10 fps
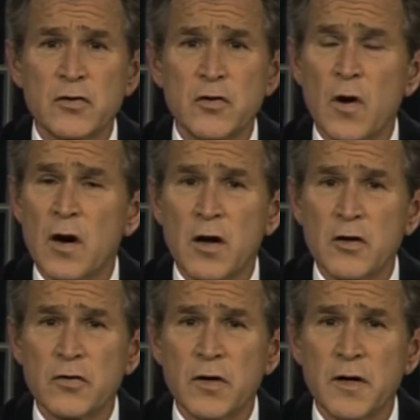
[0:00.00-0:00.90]
as that
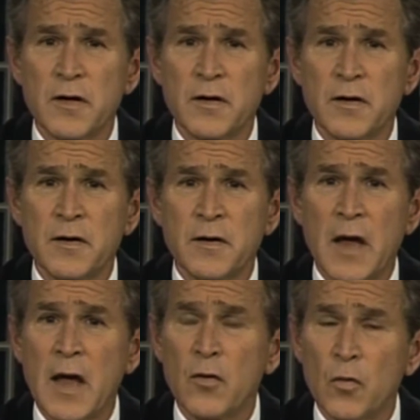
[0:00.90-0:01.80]
of
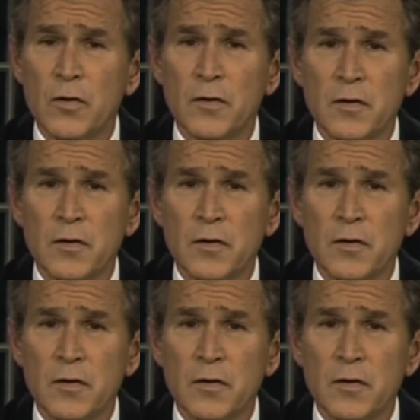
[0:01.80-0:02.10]
being